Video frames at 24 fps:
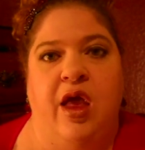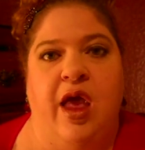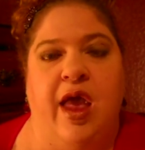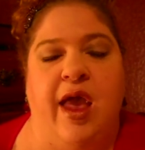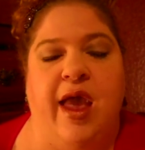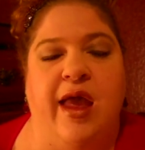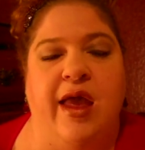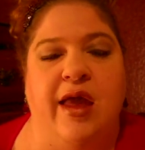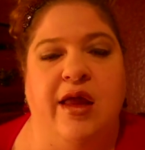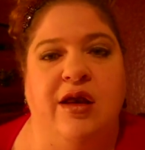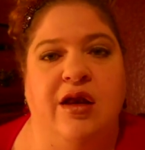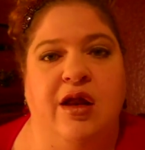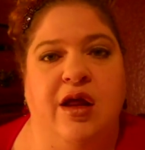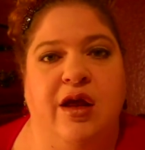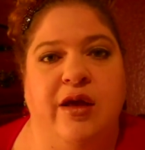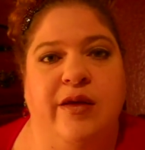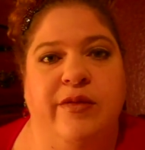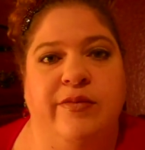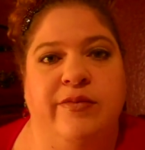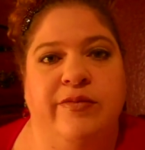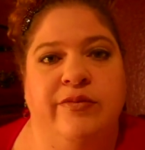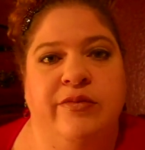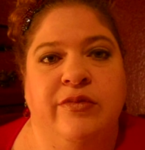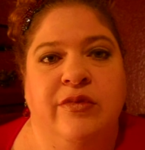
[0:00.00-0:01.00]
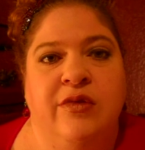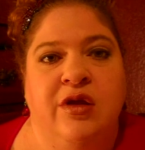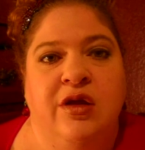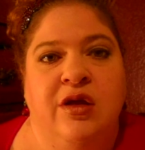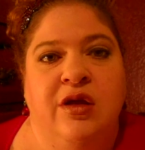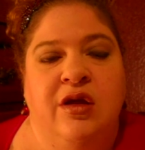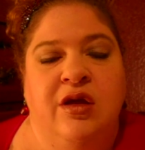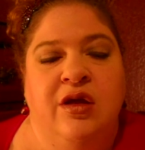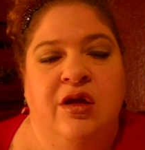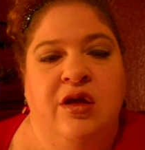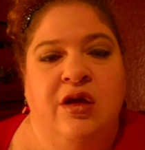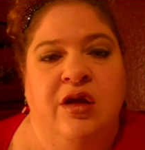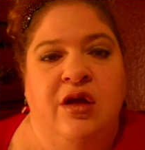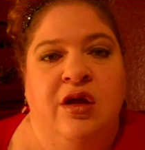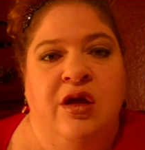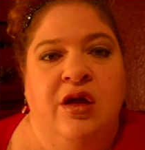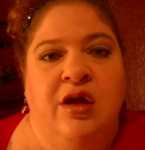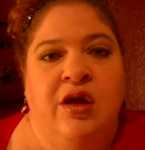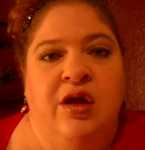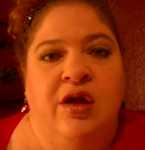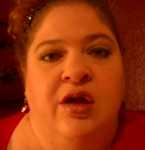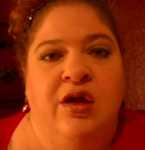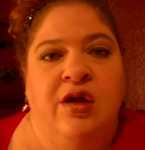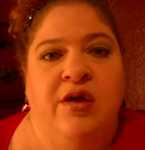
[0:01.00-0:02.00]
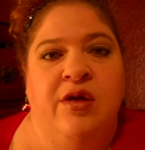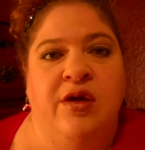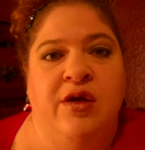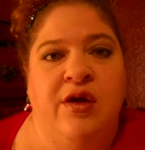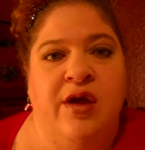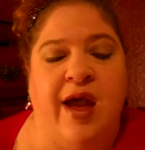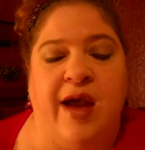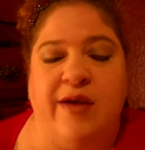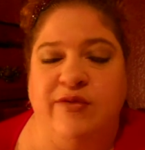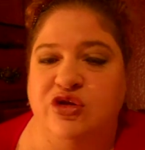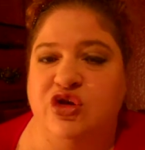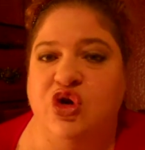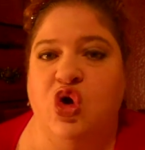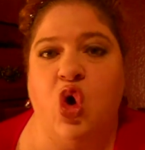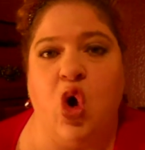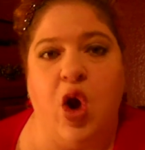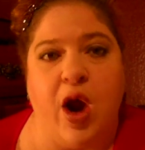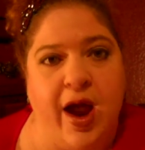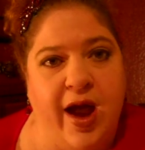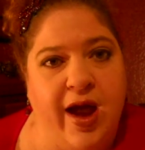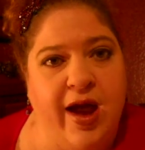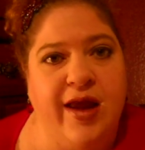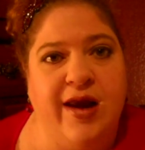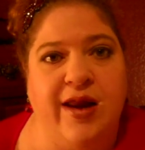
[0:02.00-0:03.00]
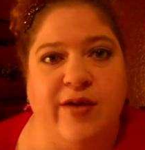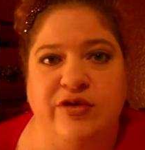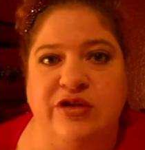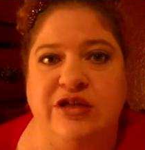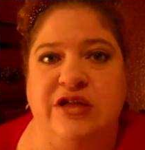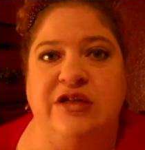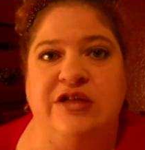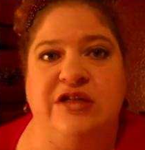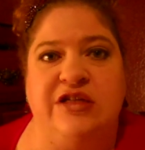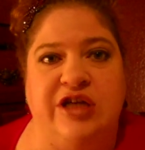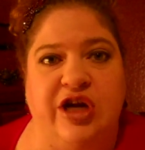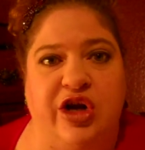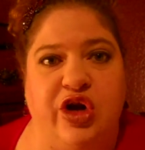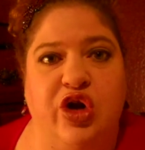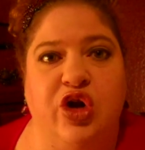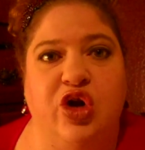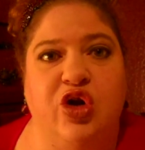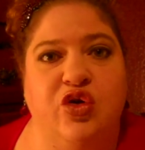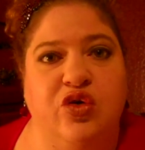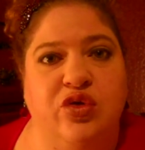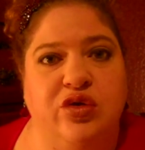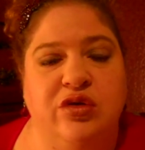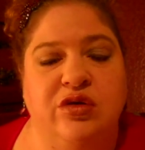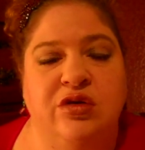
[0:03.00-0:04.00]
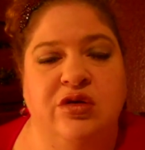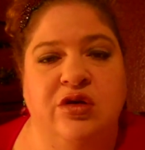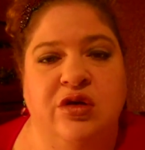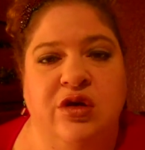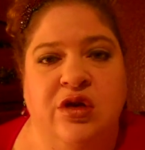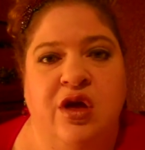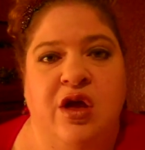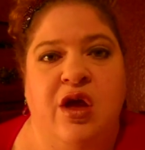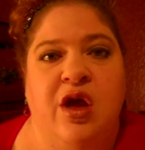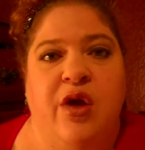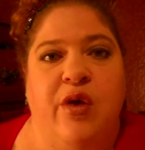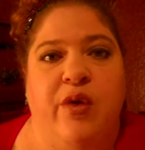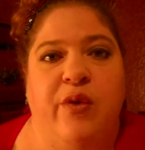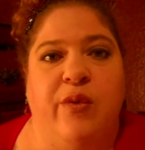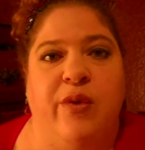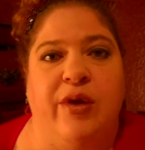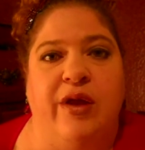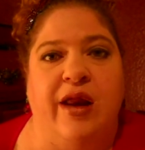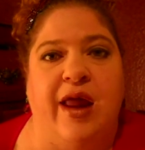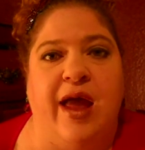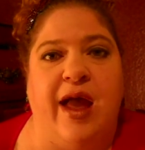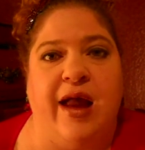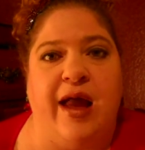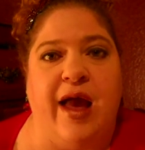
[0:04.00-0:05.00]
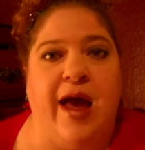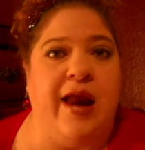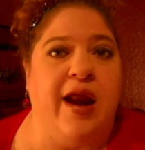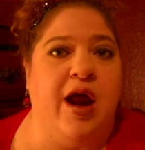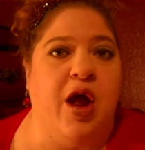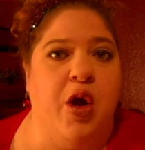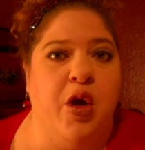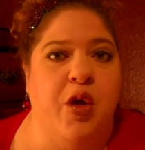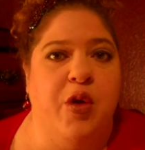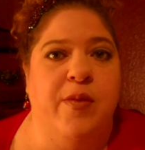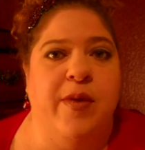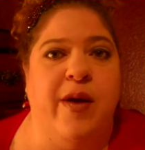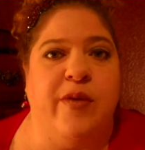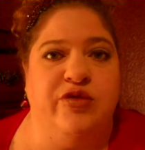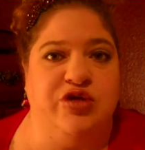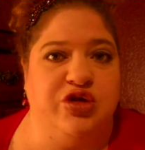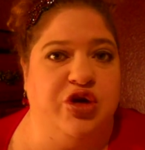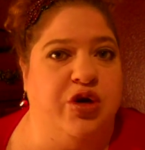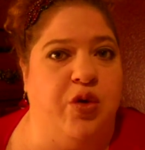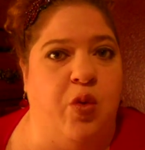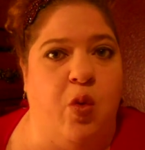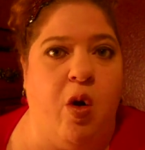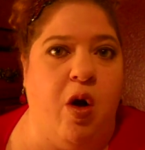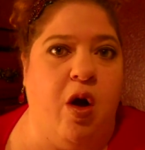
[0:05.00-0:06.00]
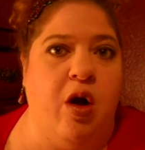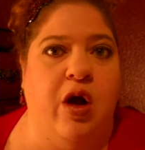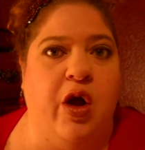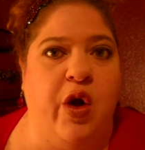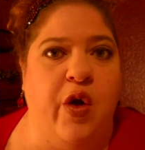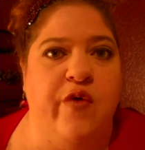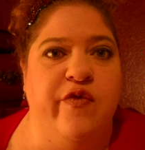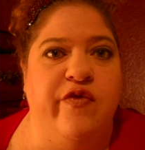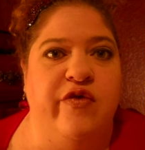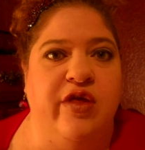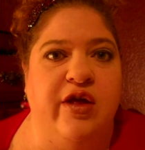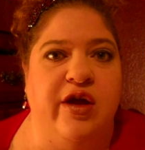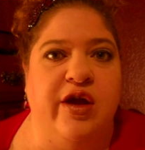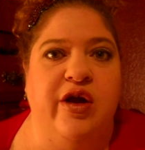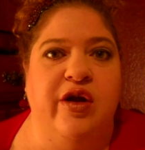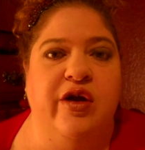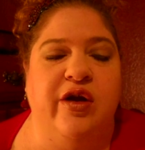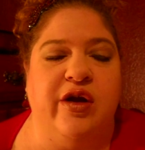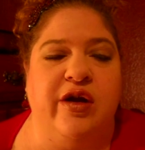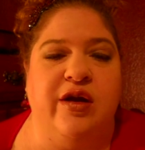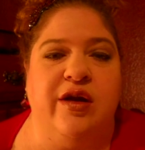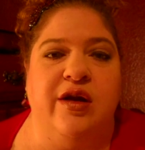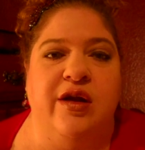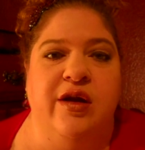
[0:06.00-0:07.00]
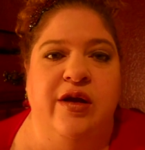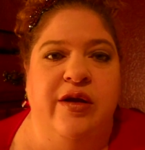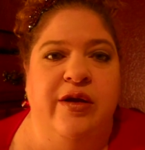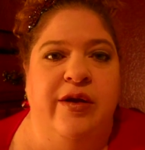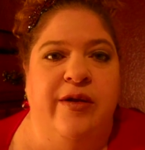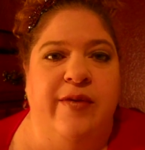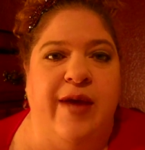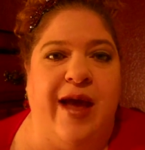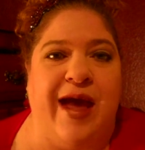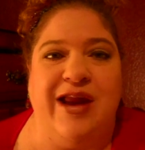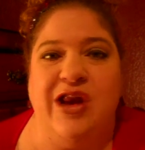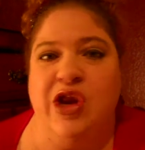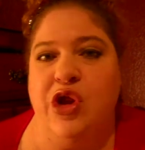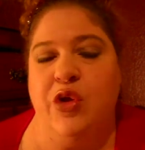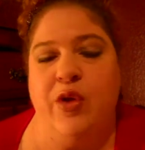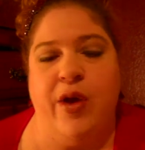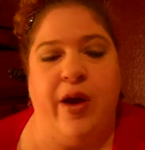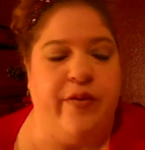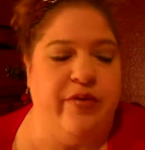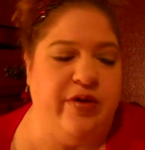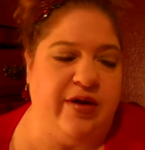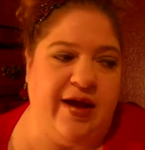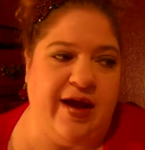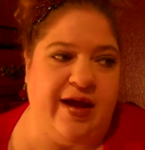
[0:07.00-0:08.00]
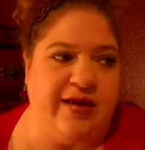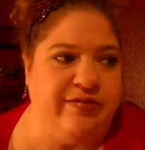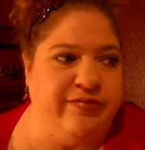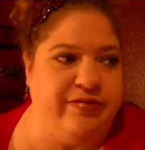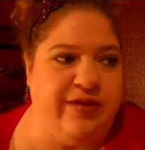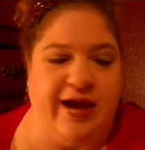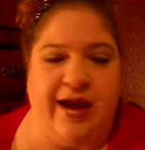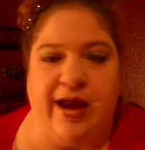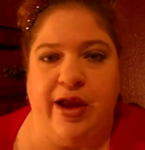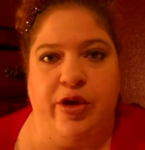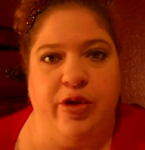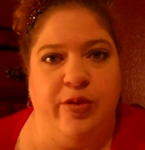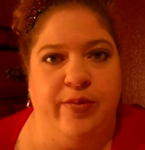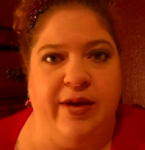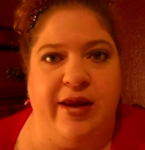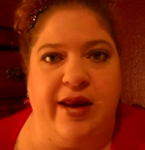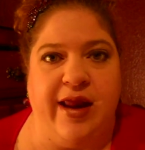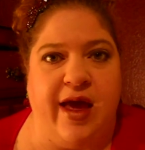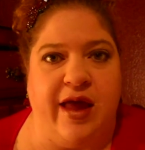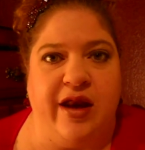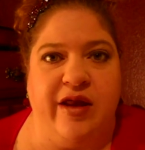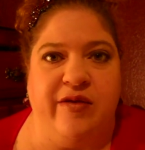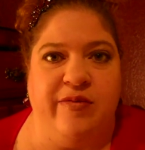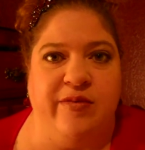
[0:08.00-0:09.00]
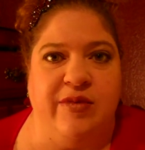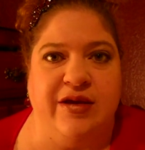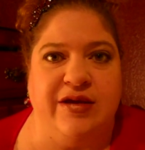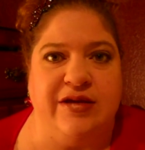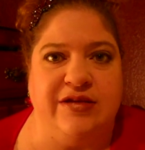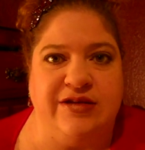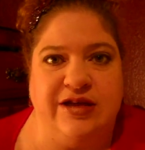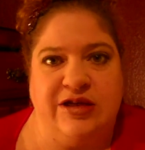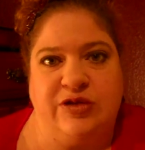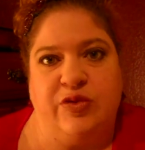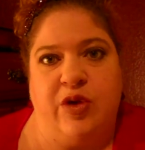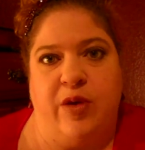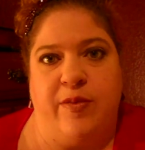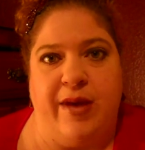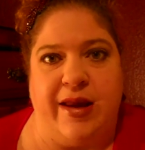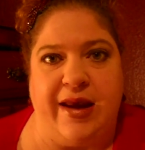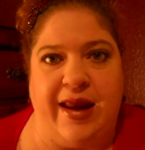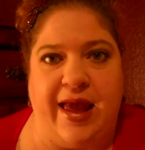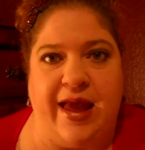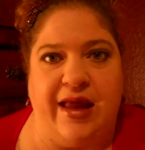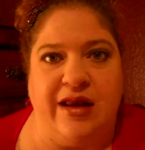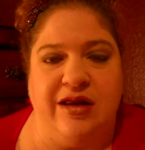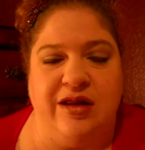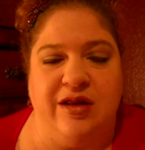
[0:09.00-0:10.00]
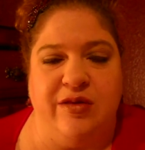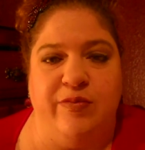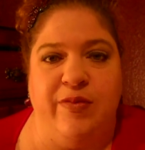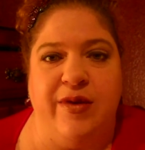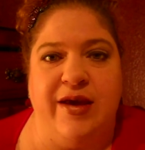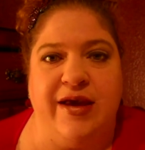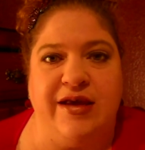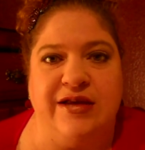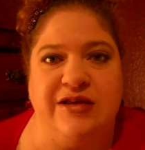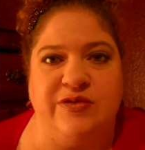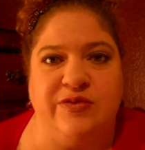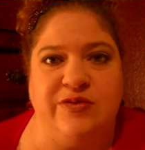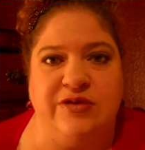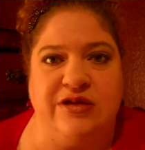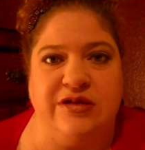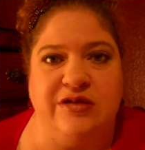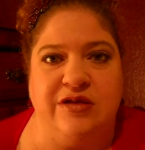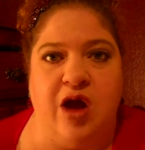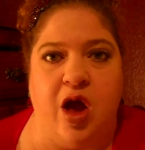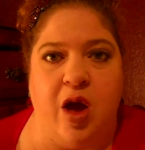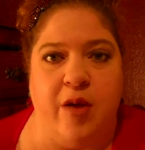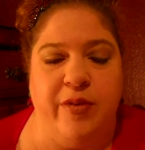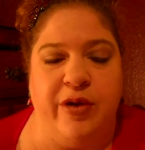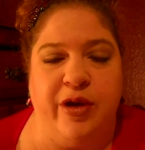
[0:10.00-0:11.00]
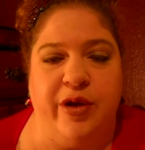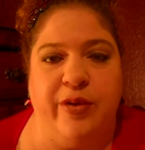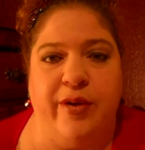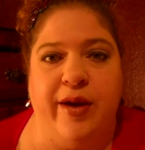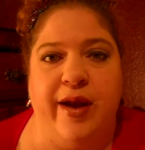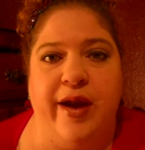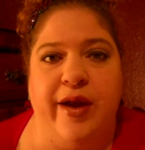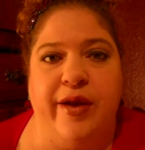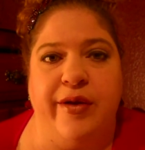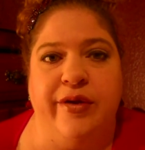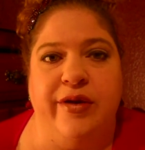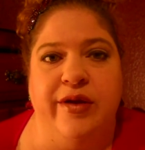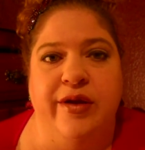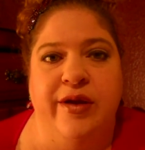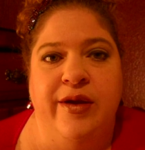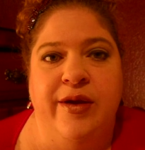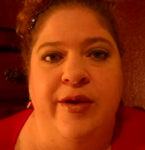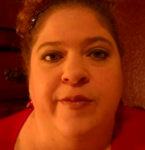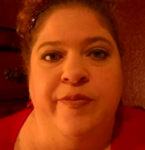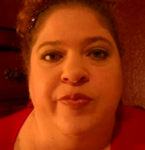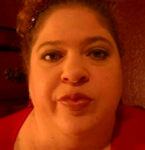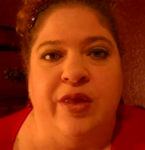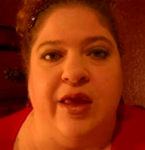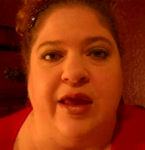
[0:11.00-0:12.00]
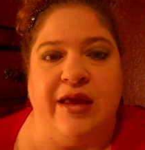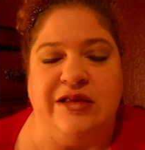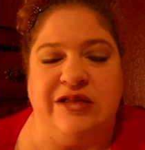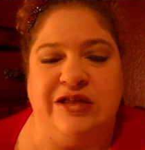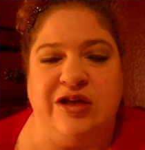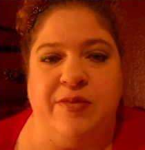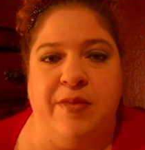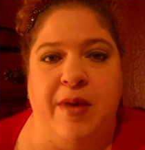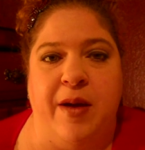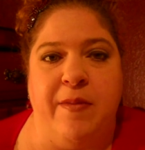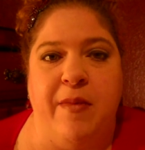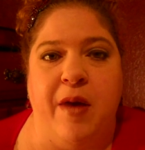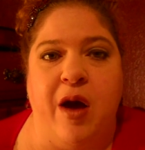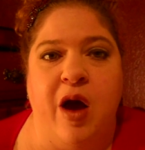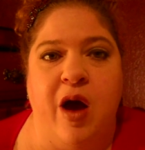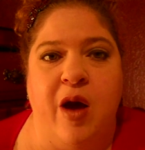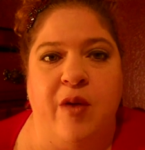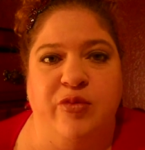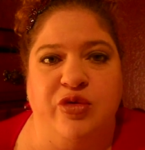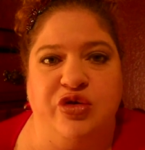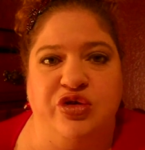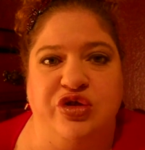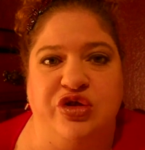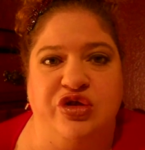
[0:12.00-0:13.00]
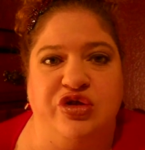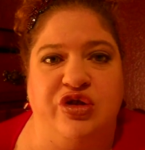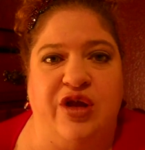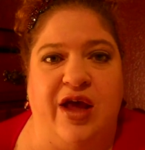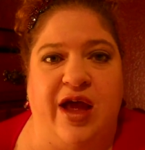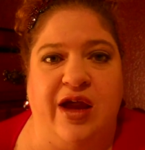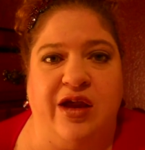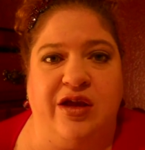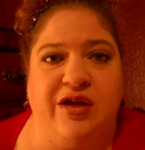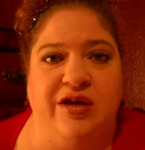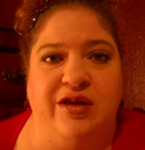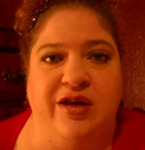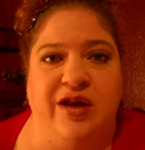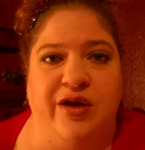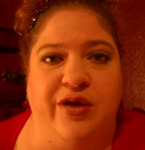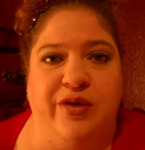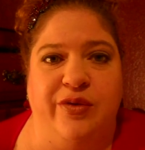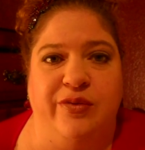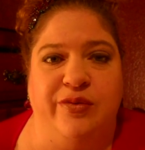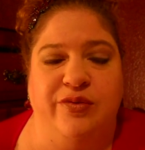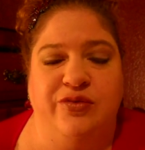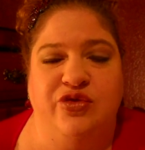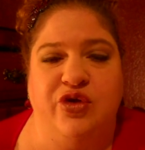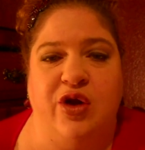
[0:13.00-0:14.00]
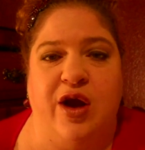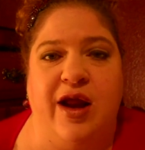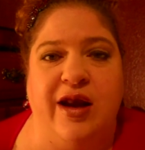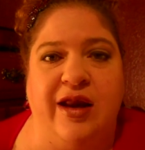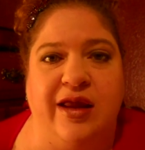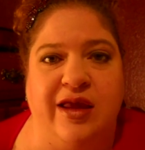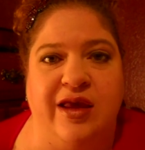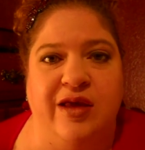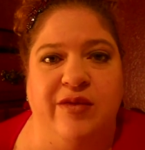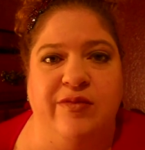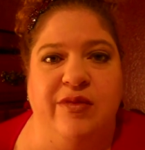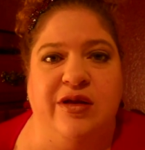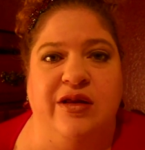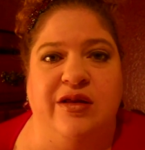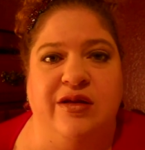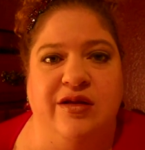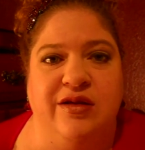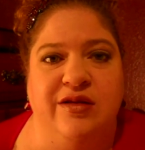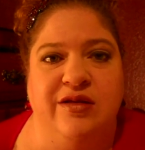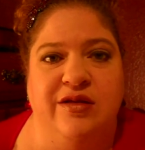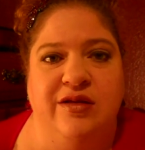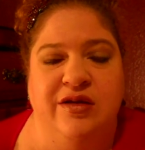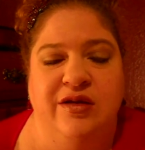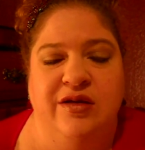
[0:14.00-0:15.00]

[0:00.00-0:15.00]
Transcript: And I was crying. I was hysterical. When I got home, I was going to walk over there, and I knew I would have got the hell beat out of me, because that's what my dad did best, was knock me around. And so my mom was just like, trying to get me to